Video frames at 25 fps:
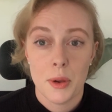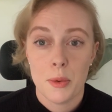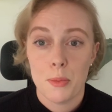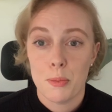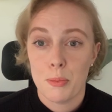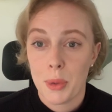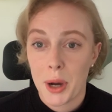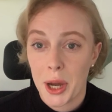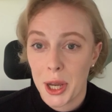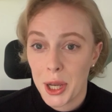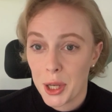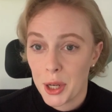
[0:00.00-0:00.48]

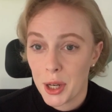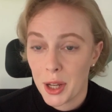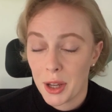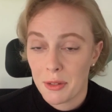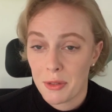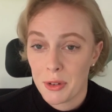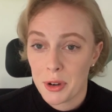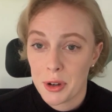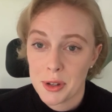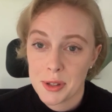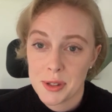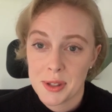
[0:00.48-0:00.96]

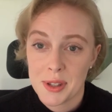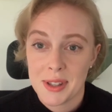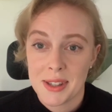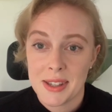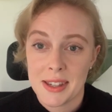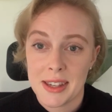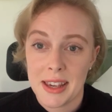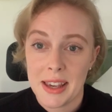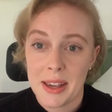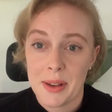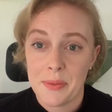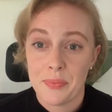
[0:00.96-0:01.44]

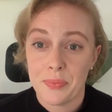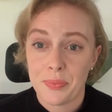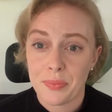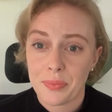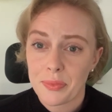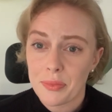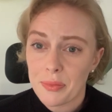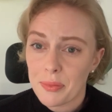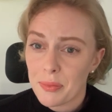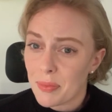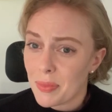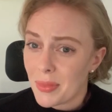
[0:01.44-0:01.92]
biodiversity,
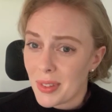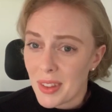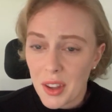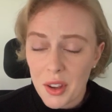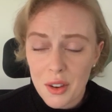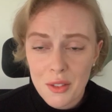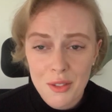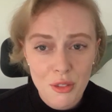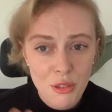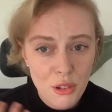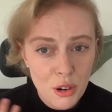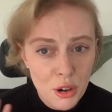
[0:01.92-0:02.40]

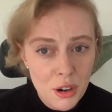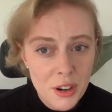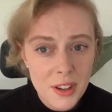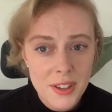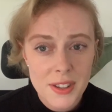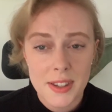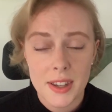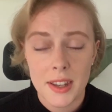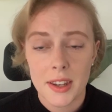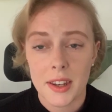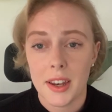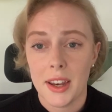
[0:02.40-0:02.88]
forests
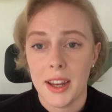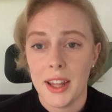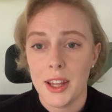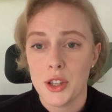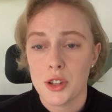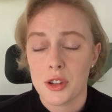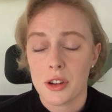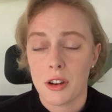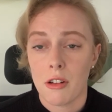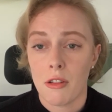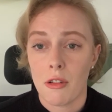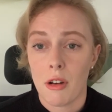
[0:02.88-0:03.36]
and the
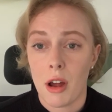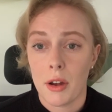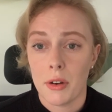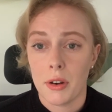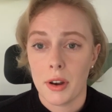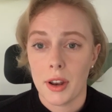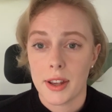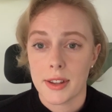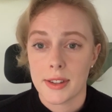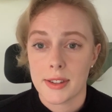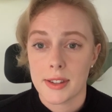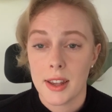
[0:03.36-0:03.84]
nature around
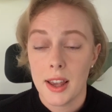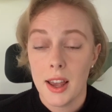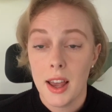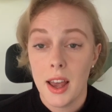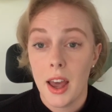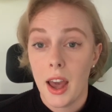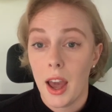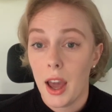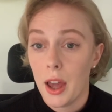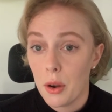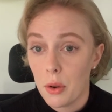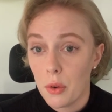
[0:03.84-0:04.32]
us,
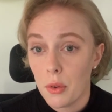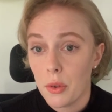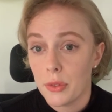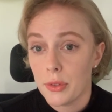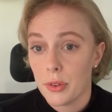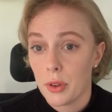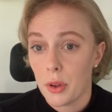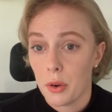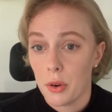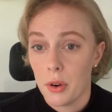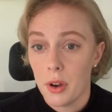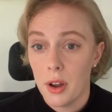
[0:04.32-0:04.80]
and
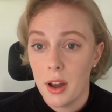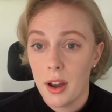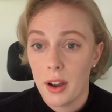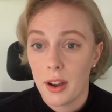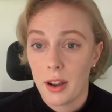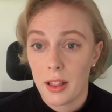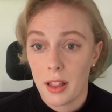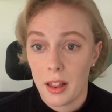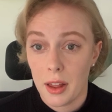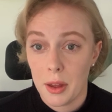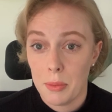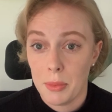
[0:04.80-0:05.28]
also
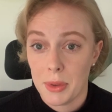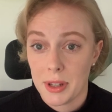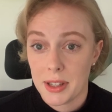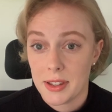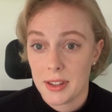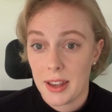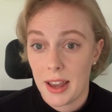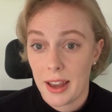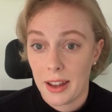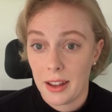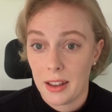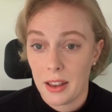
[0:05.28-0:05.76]
climate
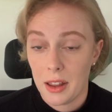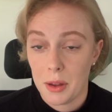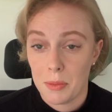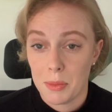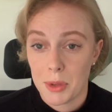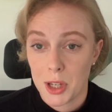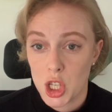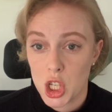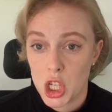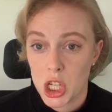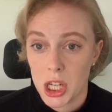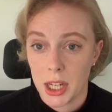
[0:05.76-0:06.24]
and climate
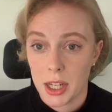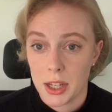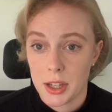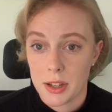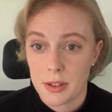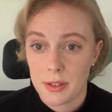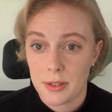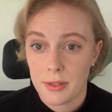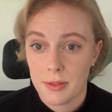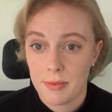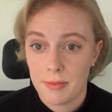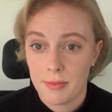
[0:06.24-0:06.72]

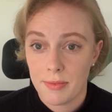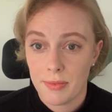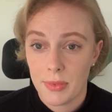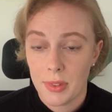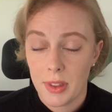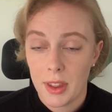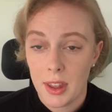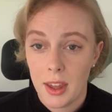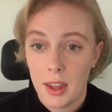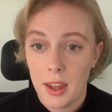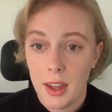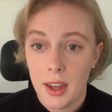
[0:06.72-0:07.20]
change.
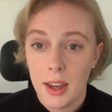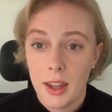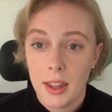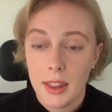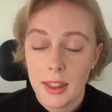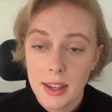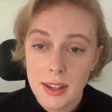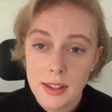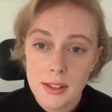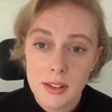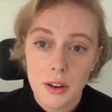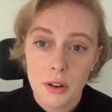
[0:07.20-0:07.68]

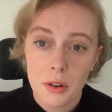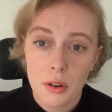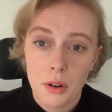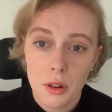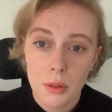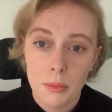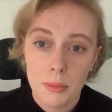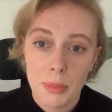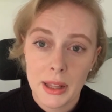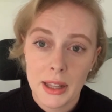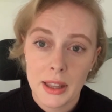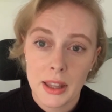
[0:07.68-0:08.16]
These are all
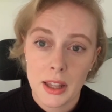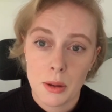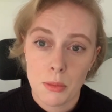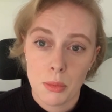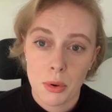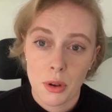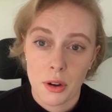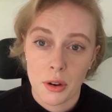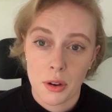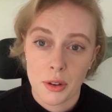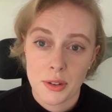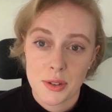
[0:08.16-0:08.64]
building
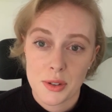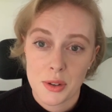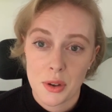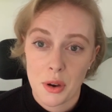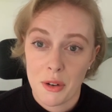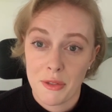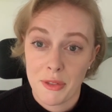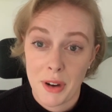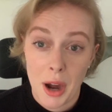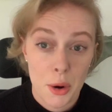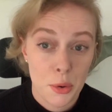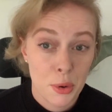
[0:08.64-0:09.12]
blocks
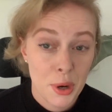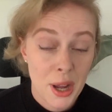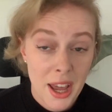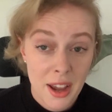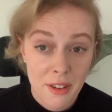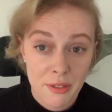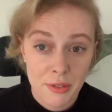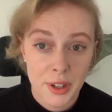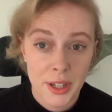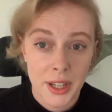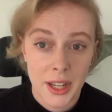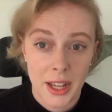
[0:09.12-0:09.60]
of our
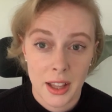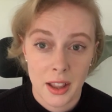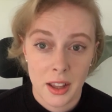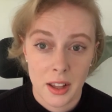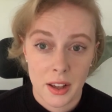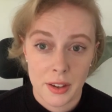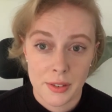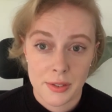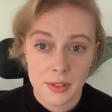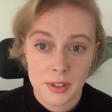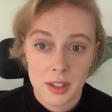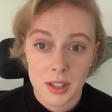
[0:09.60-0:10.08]
everyday
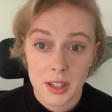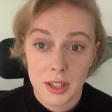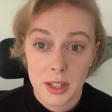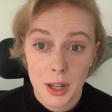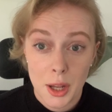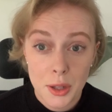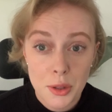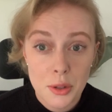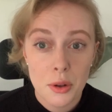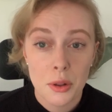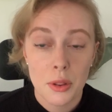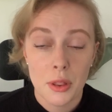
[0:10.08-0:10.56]
lives,
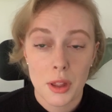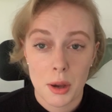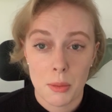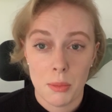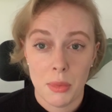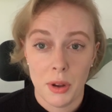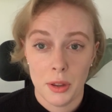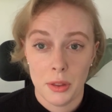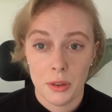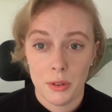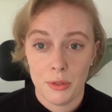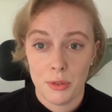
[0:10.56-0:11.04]
not only
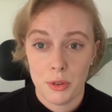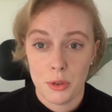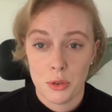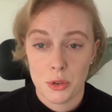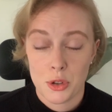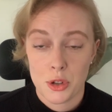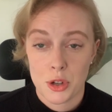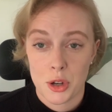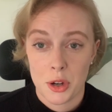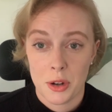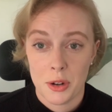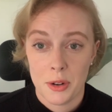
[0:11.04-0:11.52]
about the
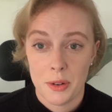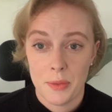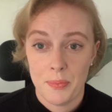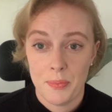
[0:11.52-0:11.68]
future.